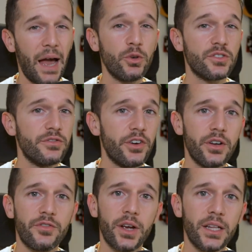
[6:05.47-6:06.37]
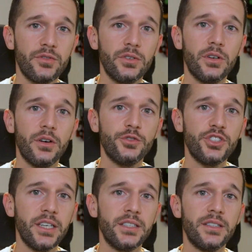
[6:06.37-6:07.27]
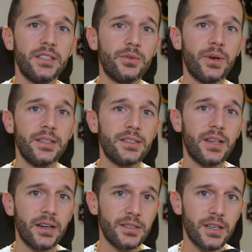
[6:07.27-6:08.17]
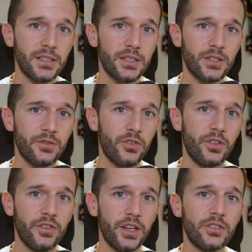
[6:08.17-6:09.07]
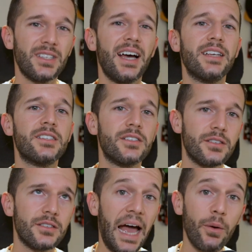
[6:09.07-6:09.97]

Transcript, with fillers: I was very forgetful of changing the right statuses for the videos as